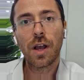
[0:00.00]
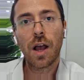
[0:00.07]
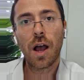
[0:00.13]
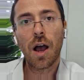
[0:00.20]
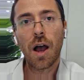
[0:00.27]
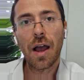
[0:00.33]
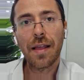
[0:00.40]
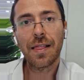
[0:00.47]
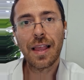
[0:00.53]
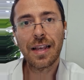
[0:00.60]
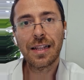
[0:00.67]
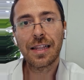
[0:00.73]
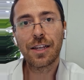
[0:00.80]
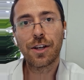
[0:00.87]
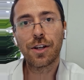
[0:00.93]
high
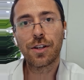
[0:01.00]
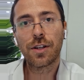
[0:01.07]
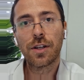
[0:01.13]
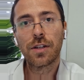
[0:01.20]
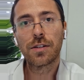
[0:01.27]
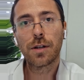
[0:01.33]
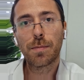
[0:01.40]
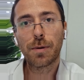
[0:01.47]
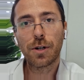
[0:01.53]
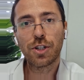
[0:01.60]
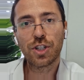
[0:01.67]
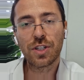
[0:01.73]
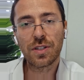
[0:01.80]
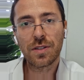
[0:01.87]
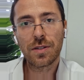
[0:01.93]
likelihood to
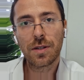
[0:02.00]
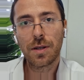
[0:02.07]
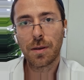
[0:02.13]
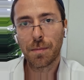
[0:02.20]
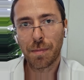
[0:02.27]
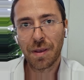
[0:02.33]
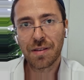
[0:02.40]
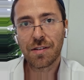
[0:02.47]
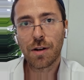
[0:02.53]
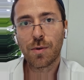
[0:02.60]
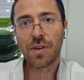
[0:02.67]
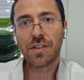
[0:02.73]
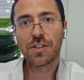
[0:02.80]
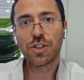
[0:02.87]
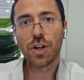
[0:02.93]
purchase based on
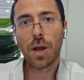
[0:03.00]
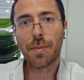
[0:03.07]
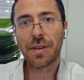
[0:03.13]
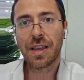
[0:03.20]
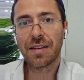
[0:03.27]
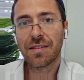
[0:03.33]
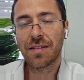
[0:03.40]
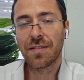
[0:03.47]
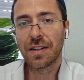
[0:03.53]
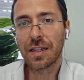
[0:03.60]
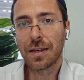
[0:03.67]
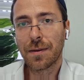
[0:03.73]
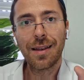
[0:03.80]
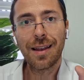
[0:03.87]
recent shopping activity.